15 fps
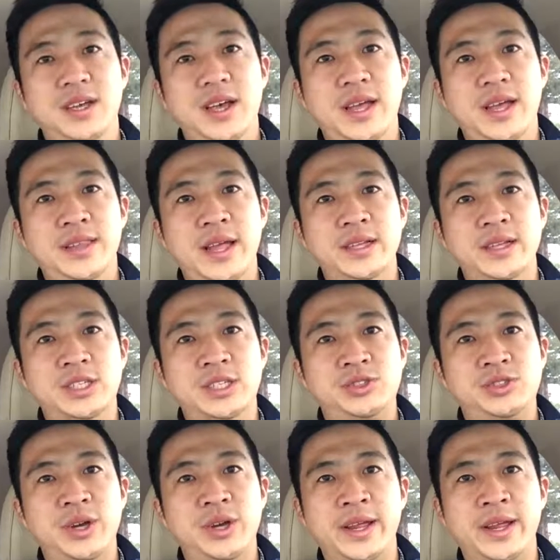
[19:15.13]
and then just
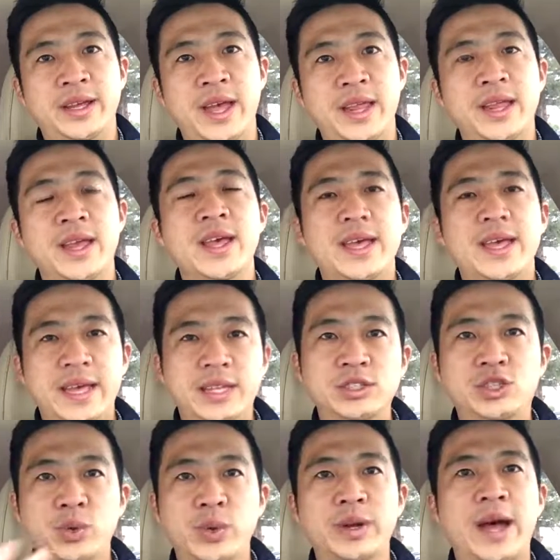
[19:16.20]
try to get
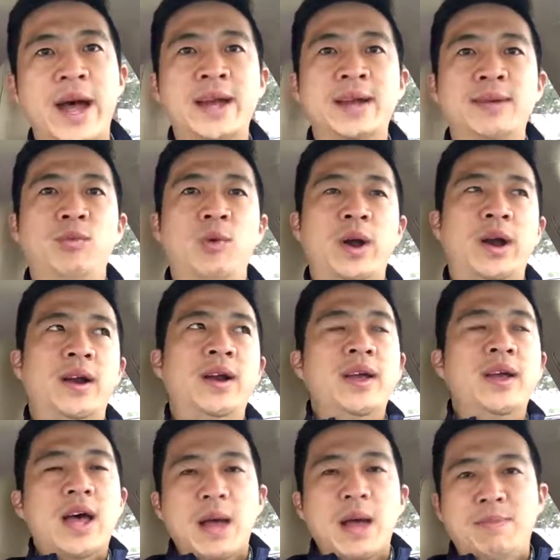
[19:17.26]
into an item where
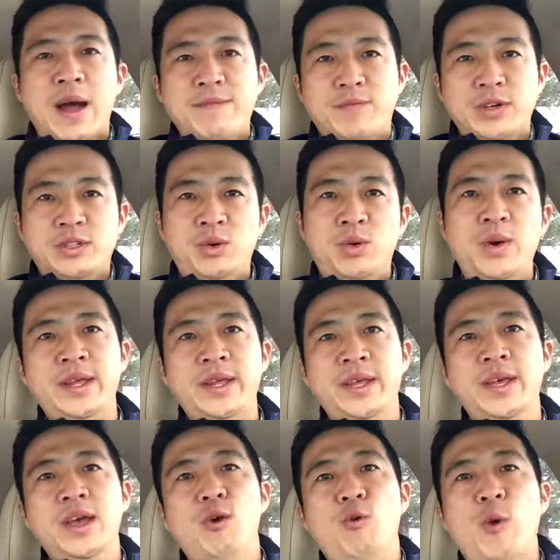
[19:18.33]
I buy for 20,
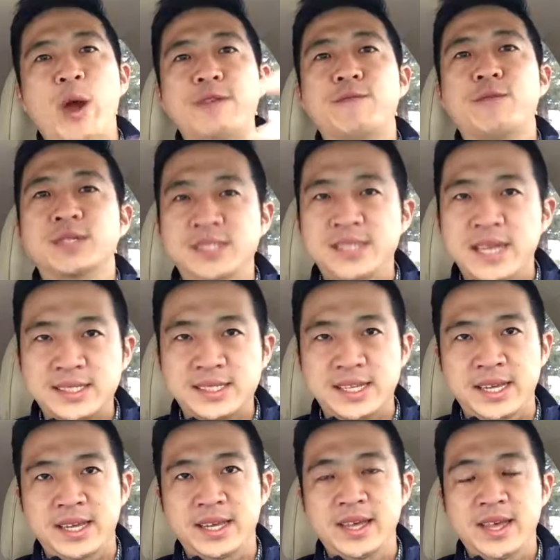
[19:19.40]
wait for
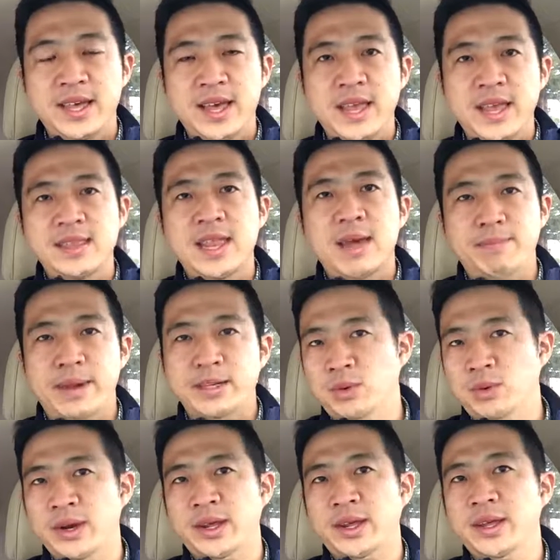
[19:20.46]
60, and net my
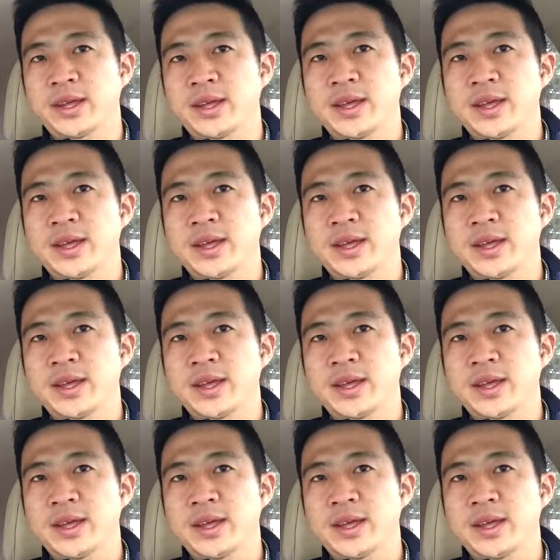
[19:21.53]
20.